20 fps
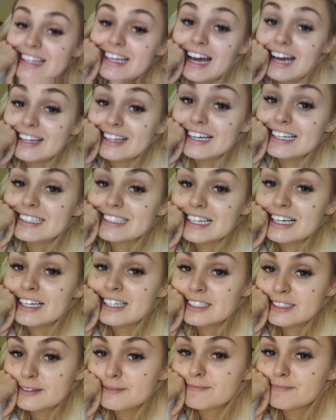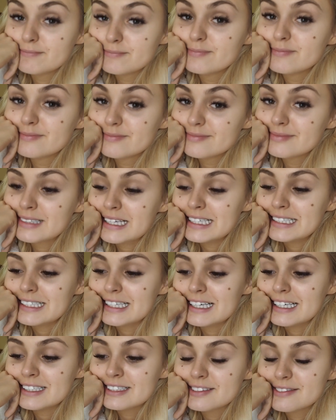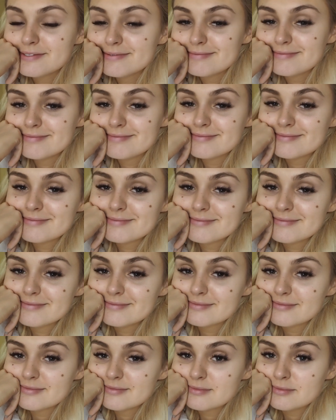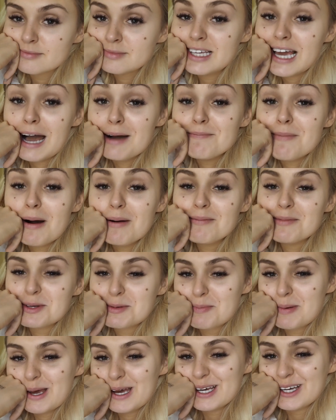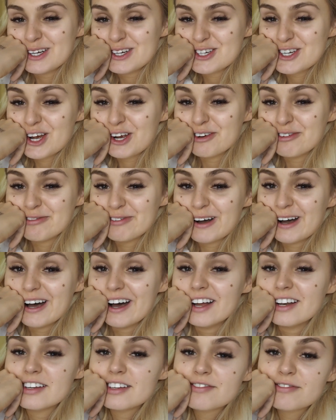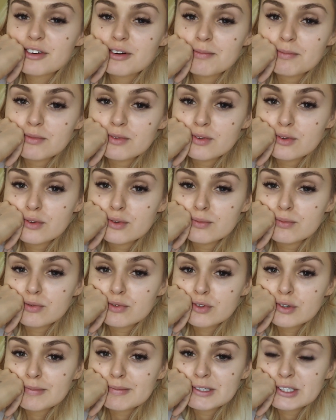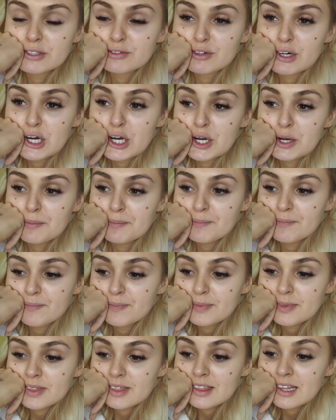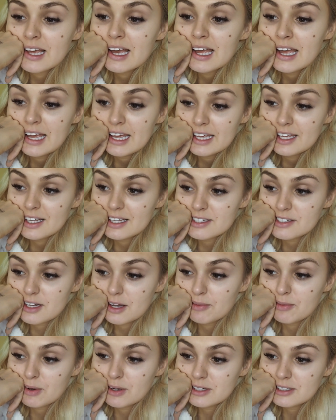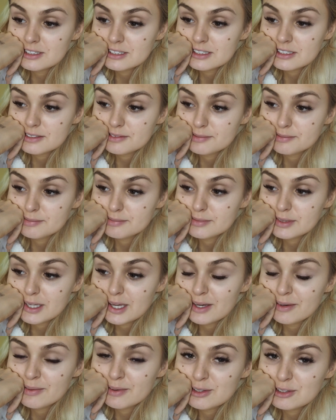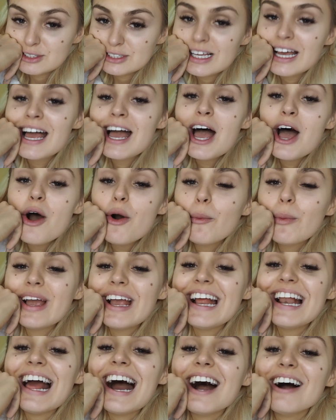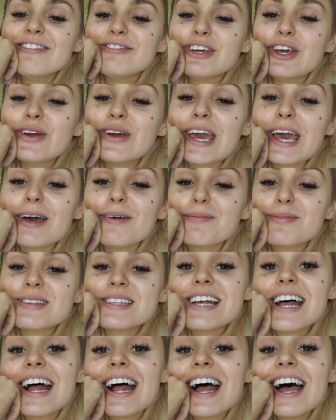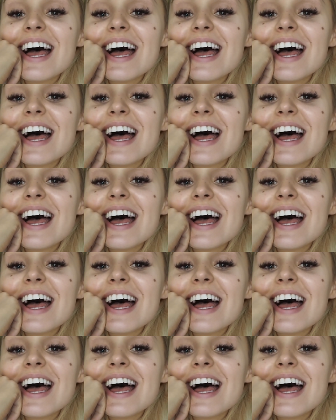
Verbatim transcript: Yeah, they did. You. They like, did. I was being chauffeured. Yeah, Mum was being chauffeured yeah. from room and to room. Being chauffeured as well. Yes, so I was. Thank you. I was. We love you, Gibson.